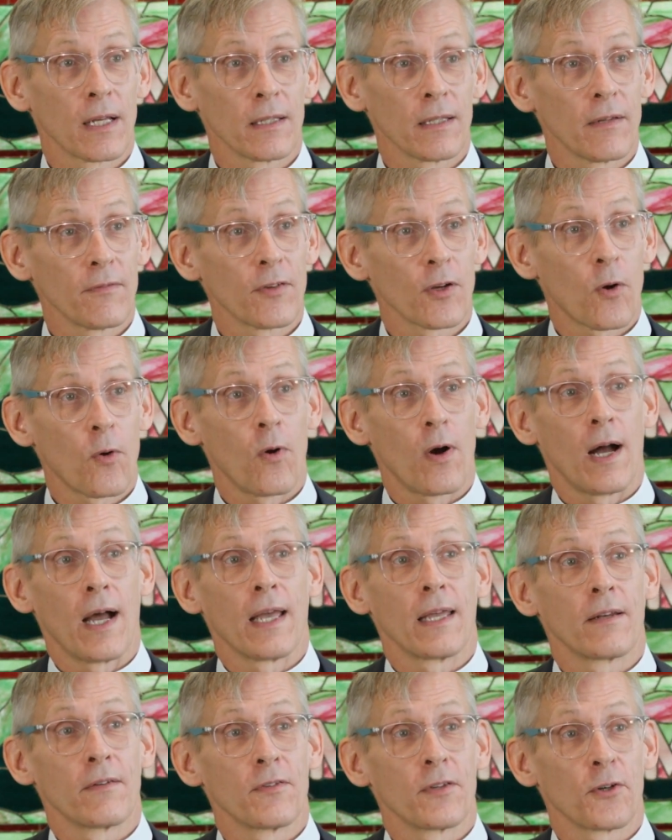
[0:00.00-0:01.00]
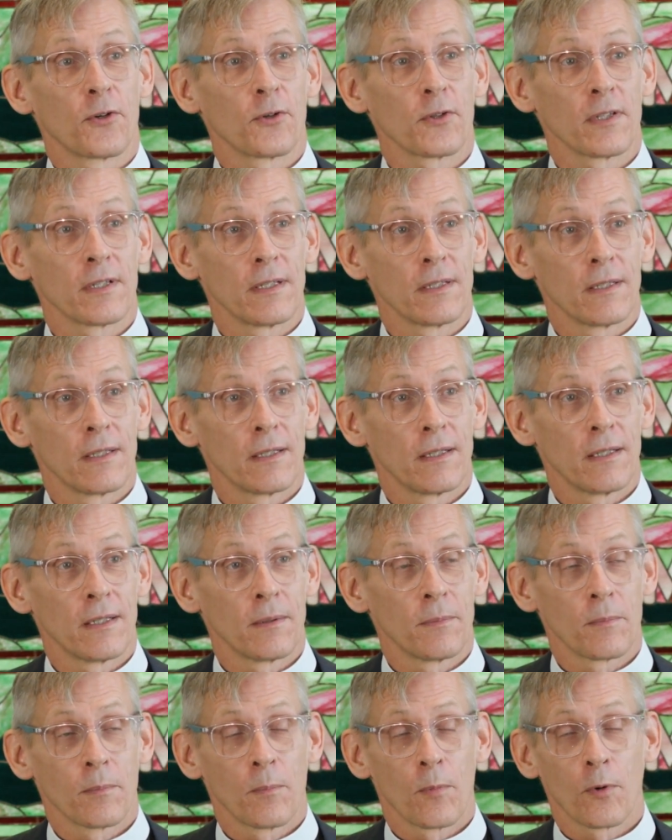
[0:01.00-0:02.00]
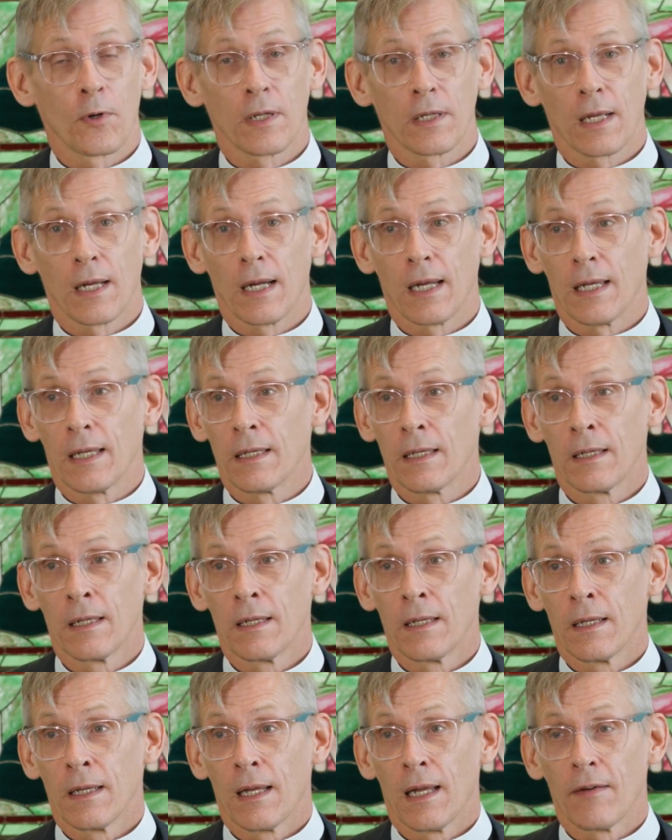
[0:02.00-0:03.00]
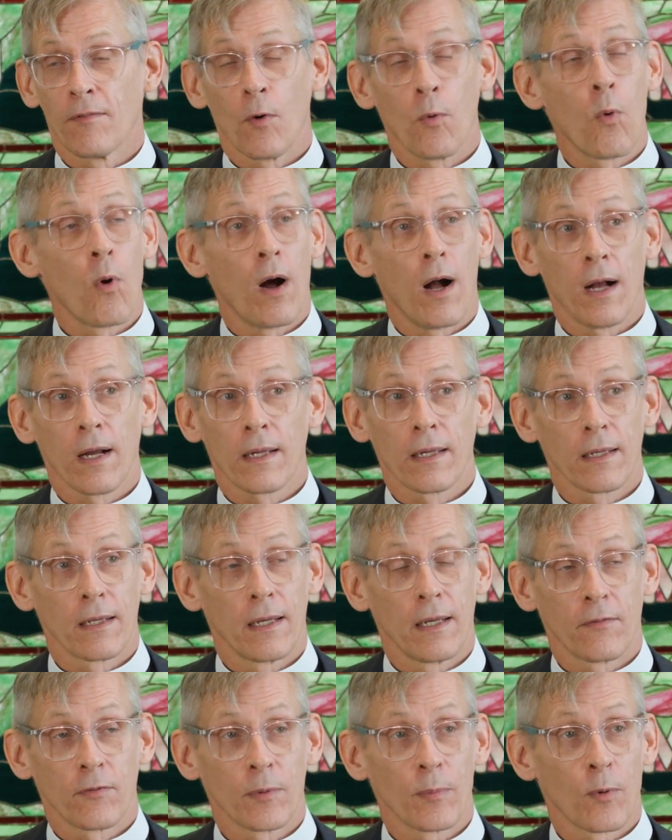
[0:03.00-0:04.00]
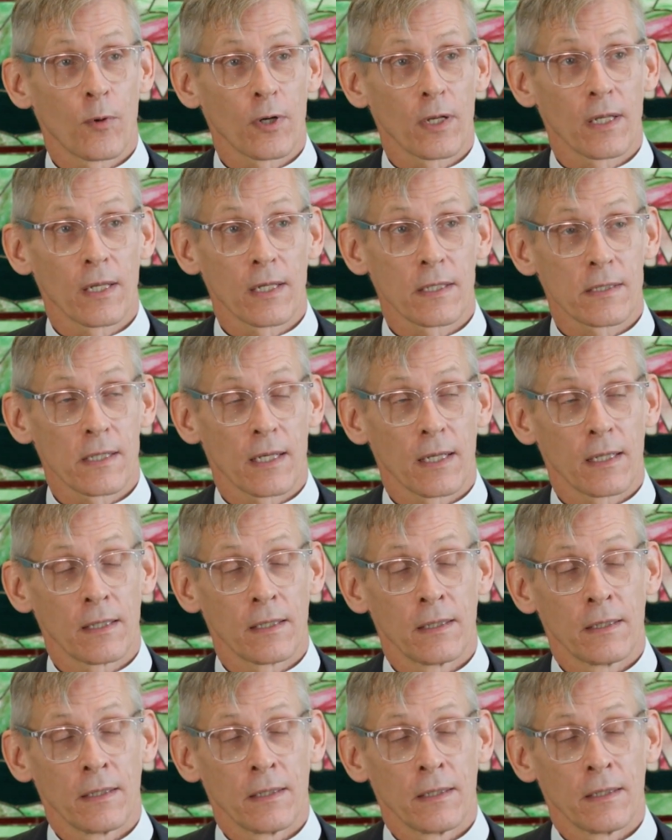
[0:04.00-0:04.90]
I love the quiet of the early morning. I have a walk every morning as I